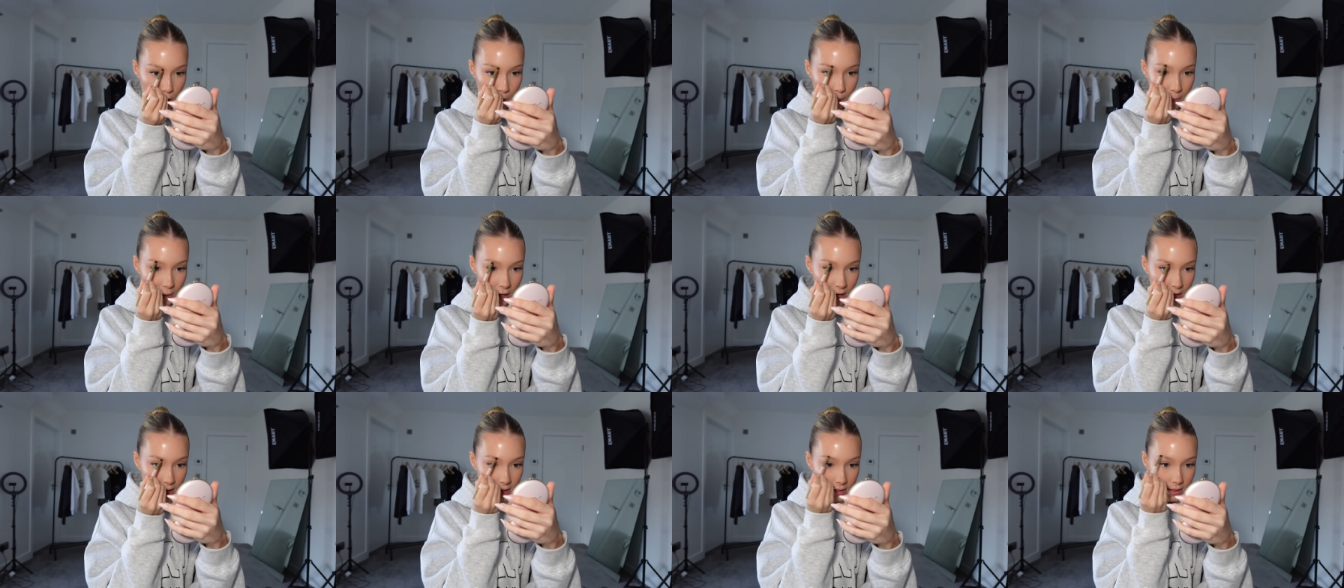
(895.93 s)

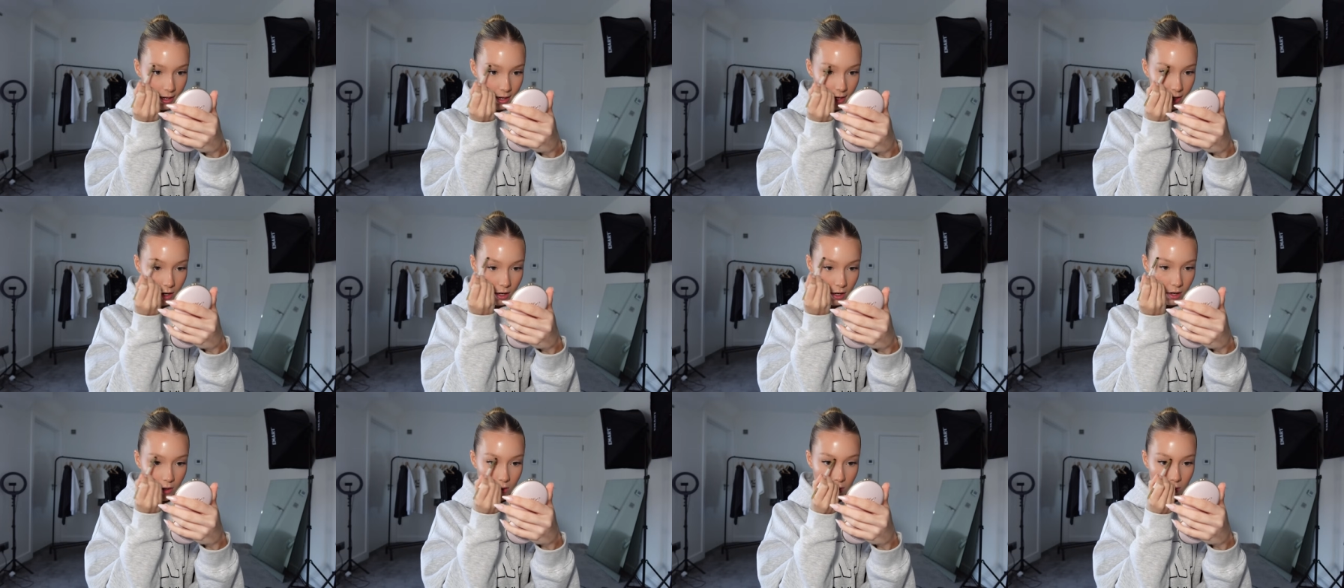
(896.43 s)
But it's like,
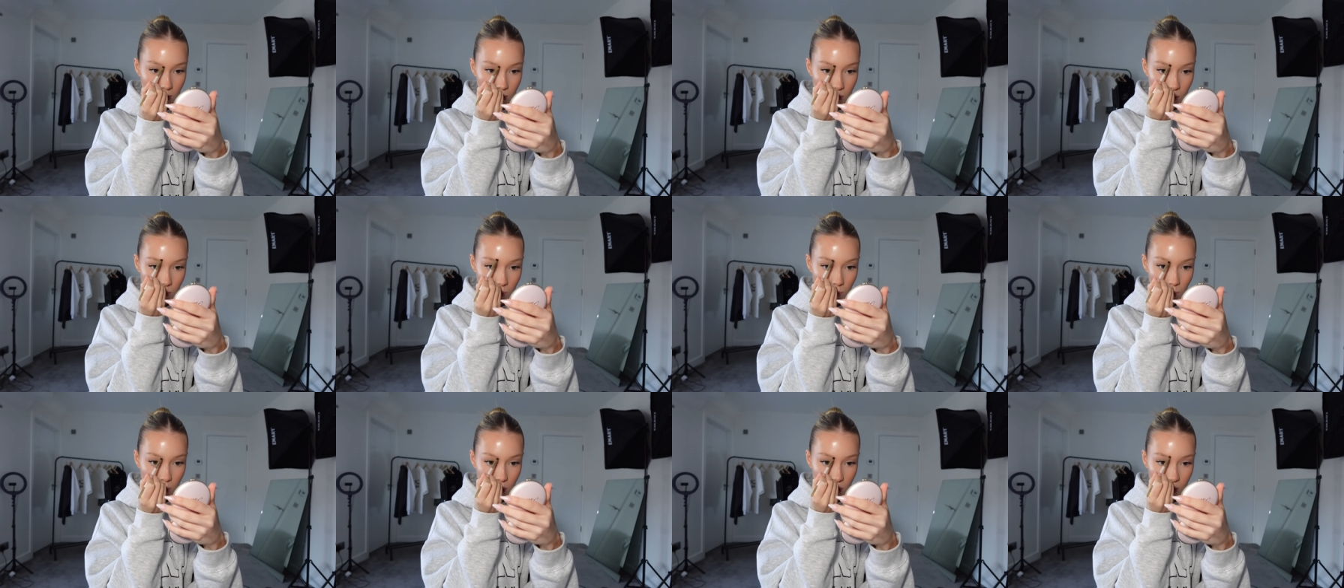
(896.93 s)

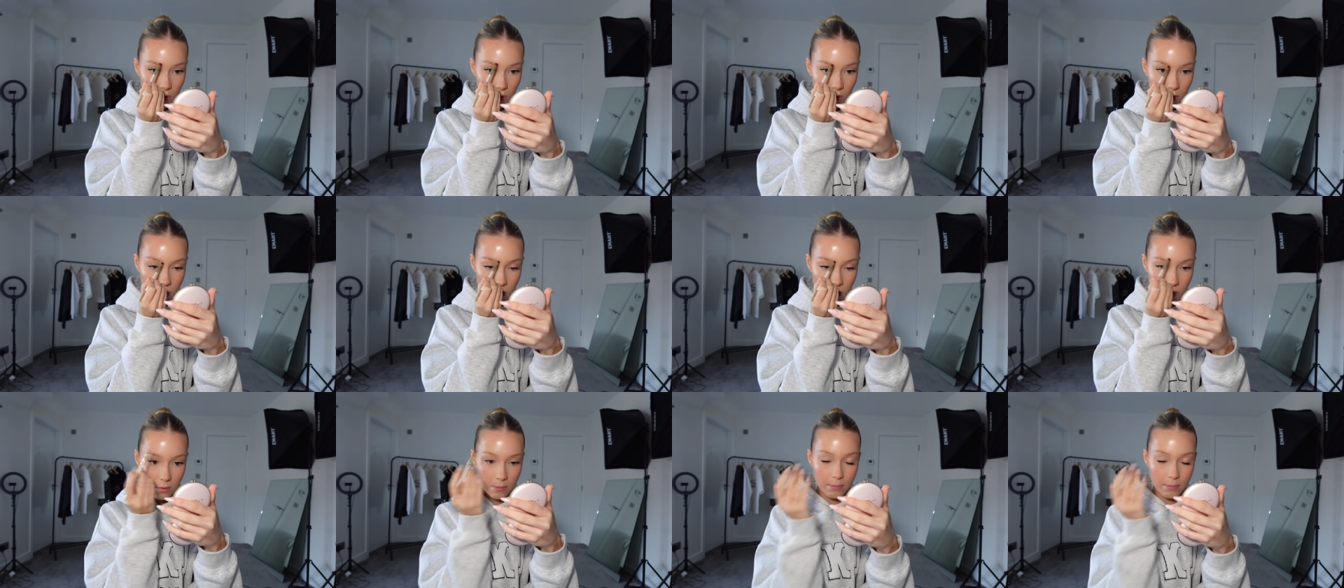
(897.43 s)
what
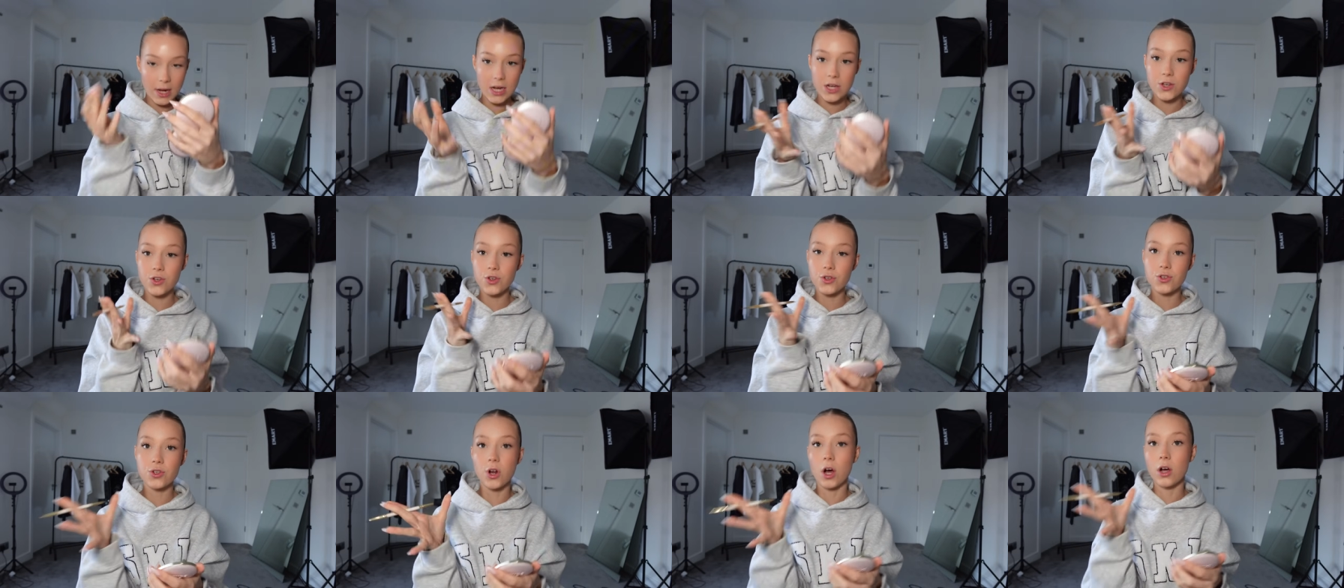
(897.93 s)
made
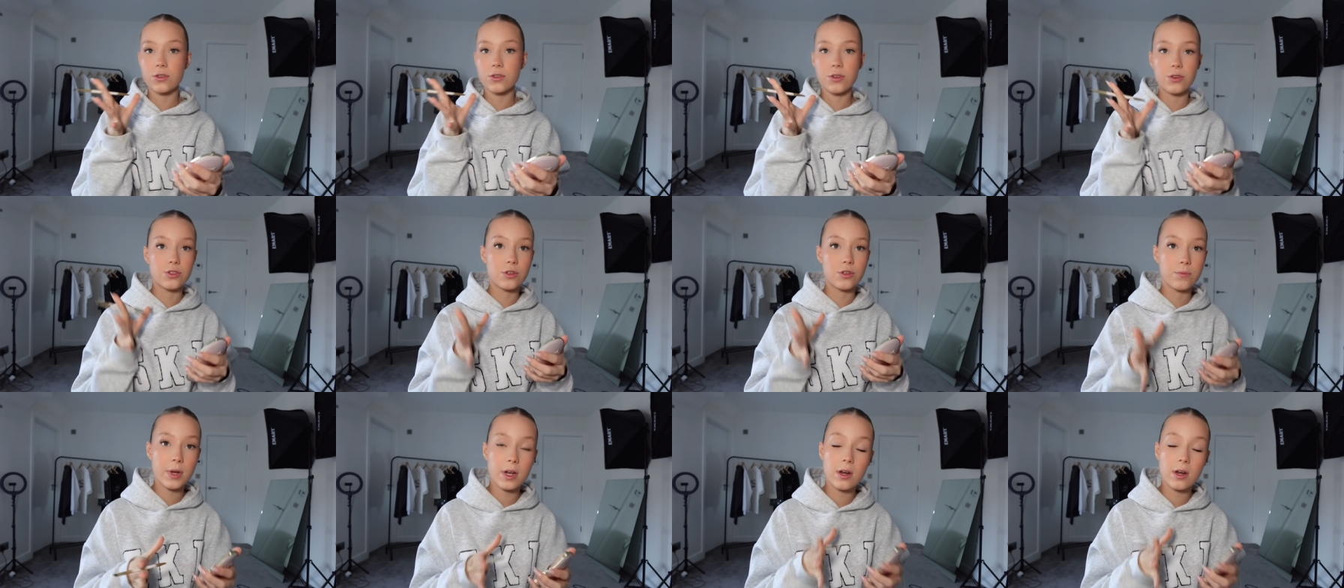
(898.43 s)
you start
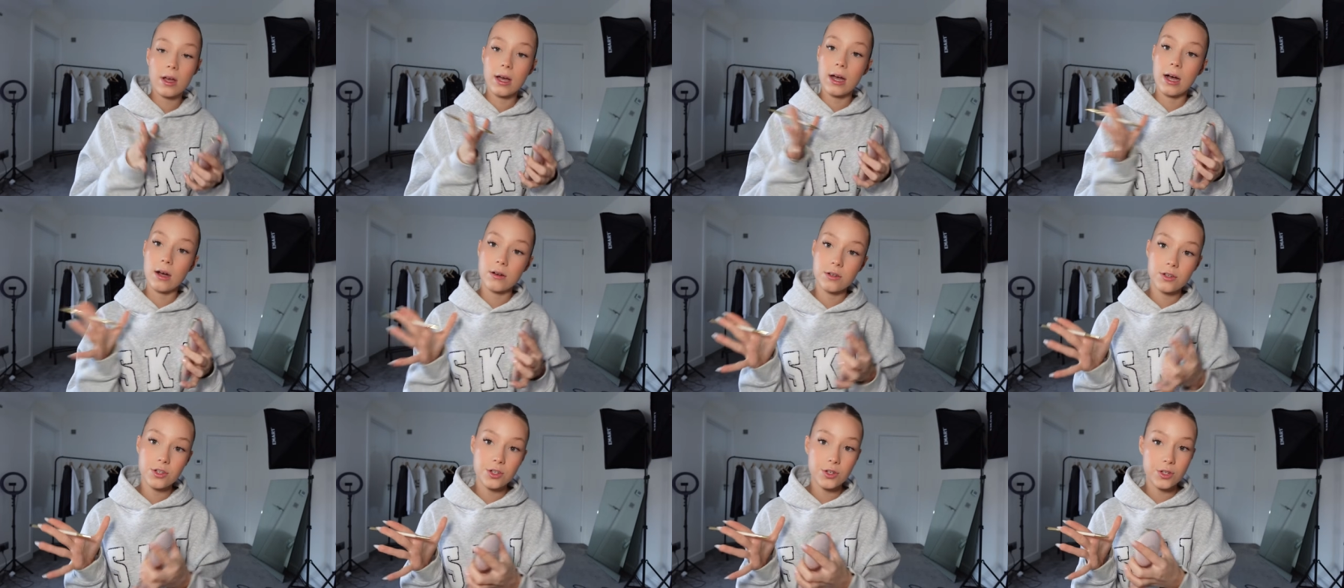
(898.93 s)
social media? How
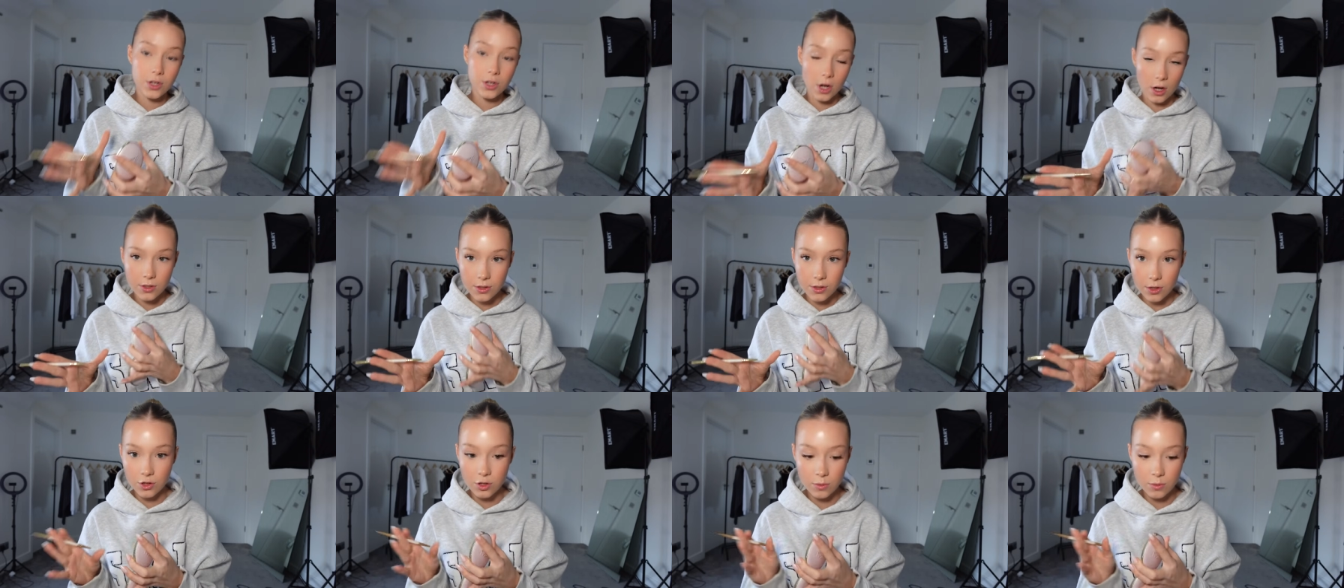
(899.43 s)
did you start
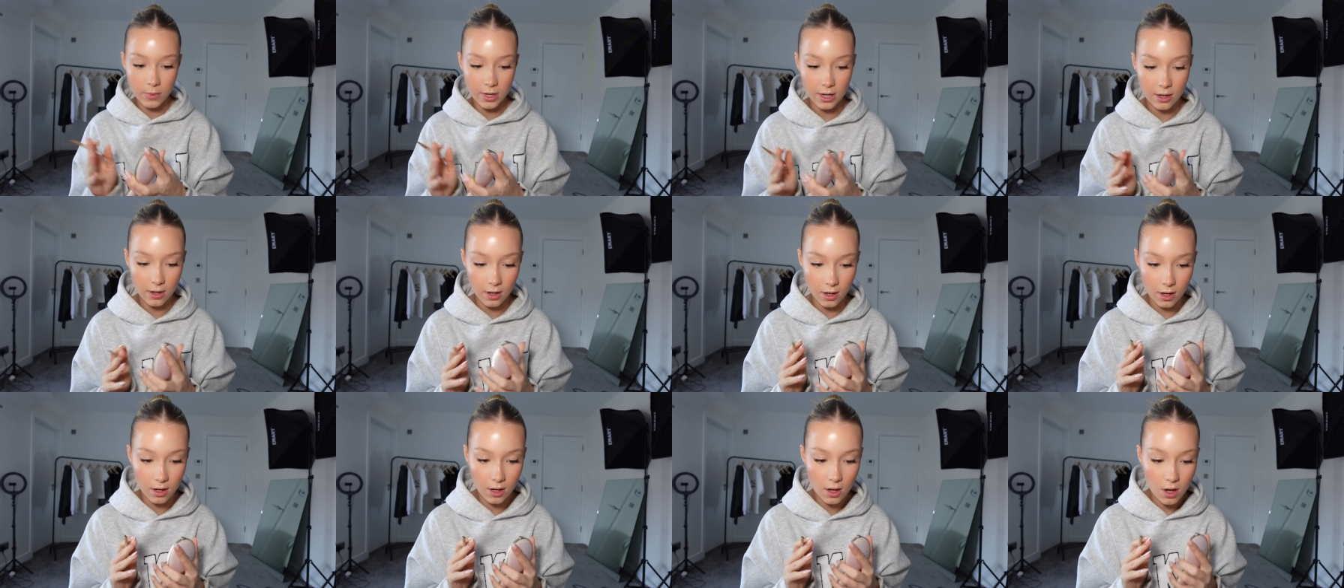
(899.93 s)
social
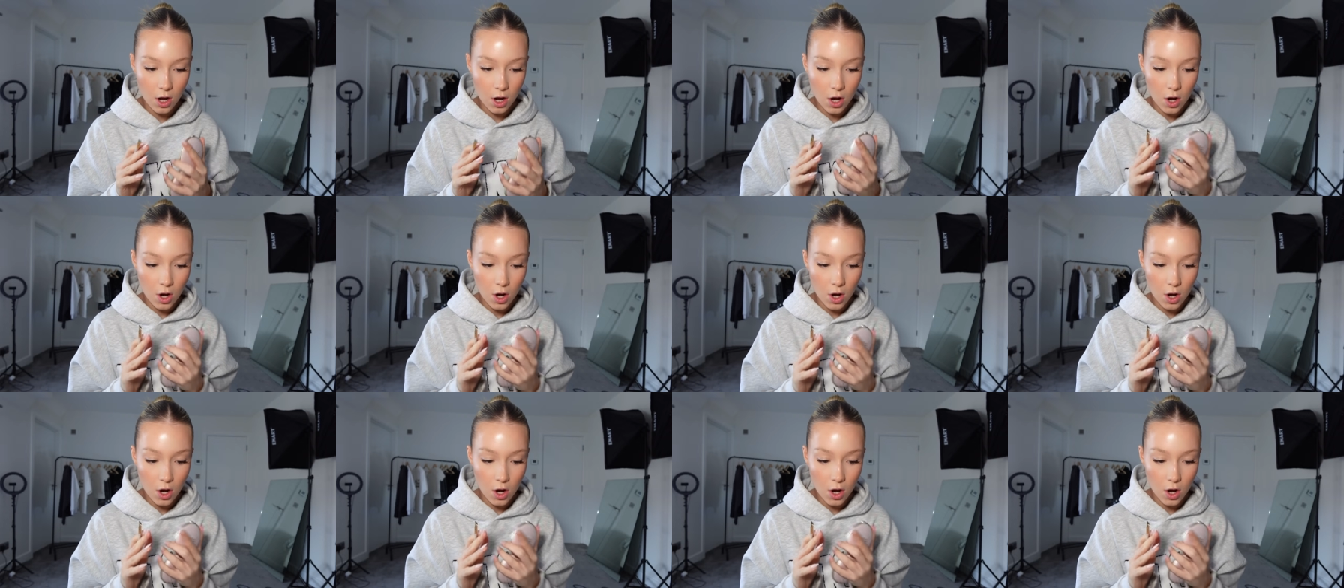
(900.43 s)
media?